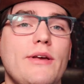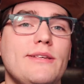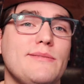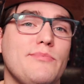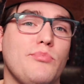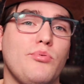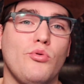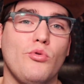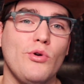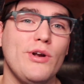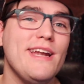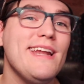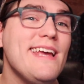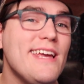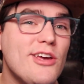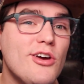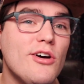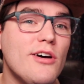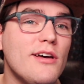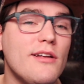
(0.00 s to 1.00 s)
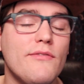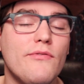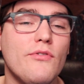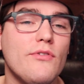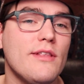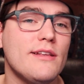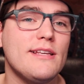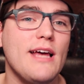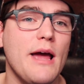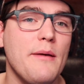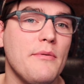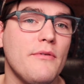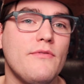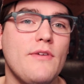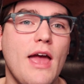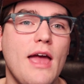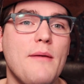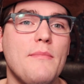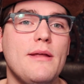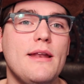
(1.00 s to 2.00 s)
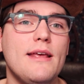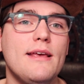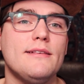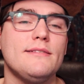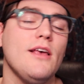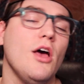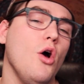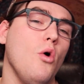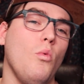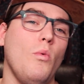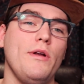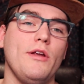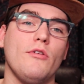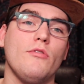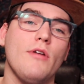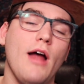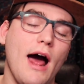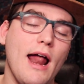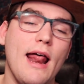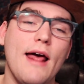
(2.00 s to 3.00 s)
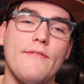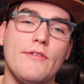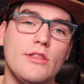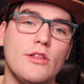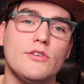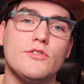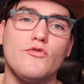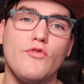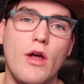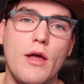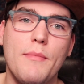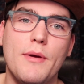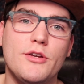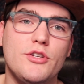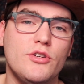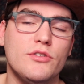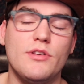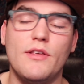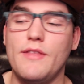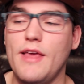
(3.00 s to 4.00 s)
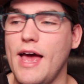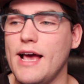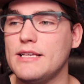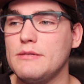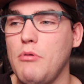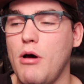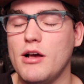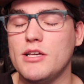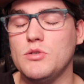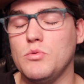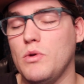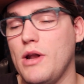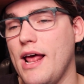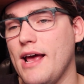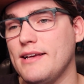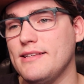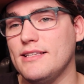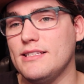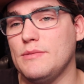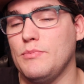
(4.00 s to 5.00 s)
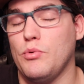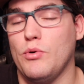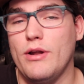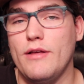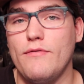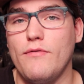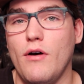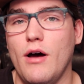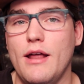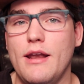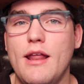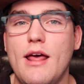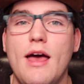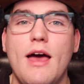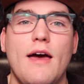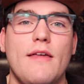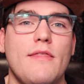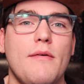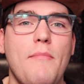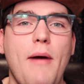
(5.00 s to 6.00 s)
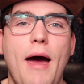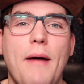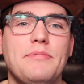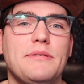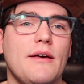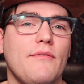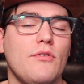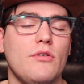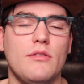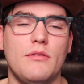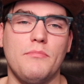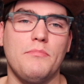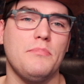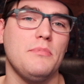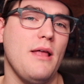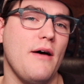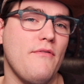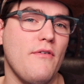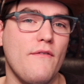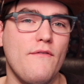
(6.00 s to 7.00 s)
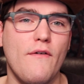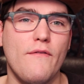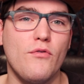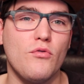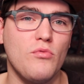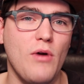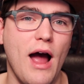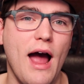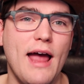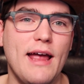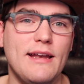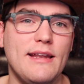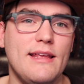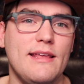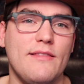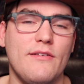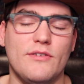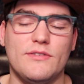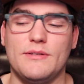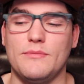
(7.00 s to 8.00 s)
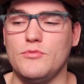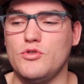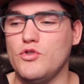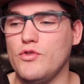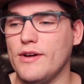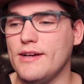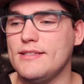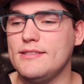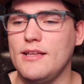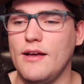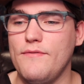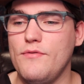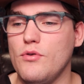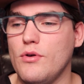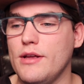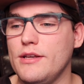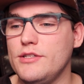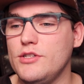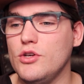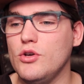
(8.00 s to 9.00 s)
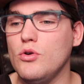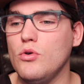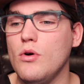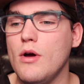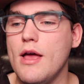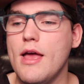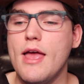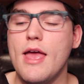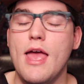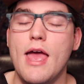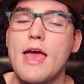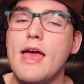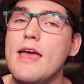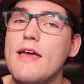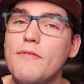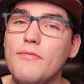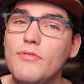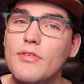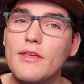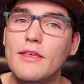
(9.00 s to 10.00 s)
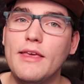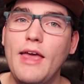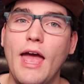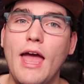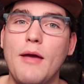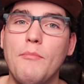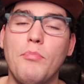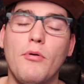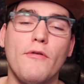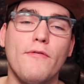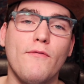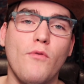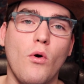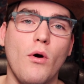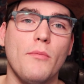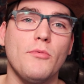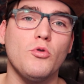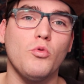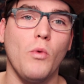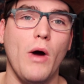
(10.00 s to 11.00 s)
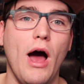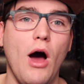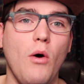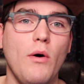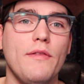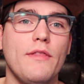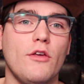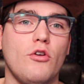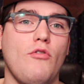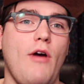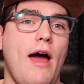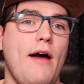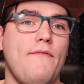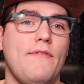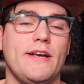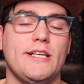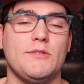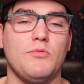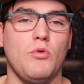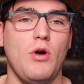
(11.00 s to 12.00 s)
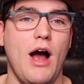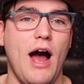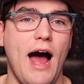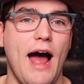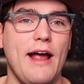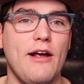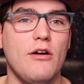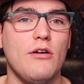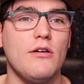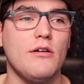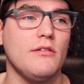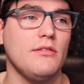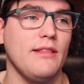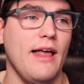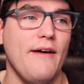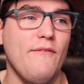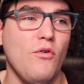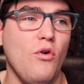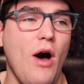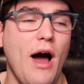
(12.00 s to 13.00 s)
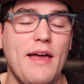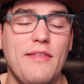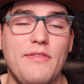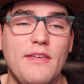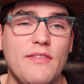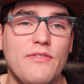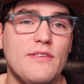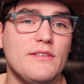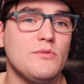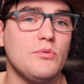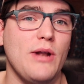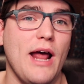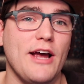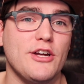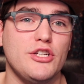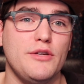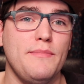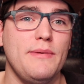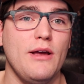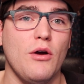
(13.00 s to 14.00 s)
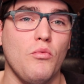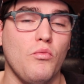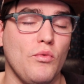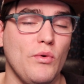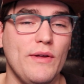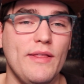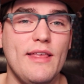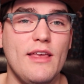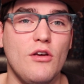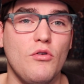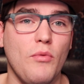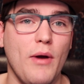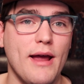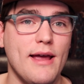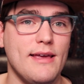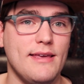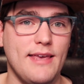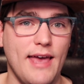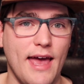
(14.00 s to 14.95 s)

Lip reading: is pretty good for the type of game it is. When you're not having those frame issues on the Xbox One X, it's pretty fun. The maps have enough of a variety. There's some trick stuff you can do. If the game performed well and the graphics were higher level, I think this would actually be a really great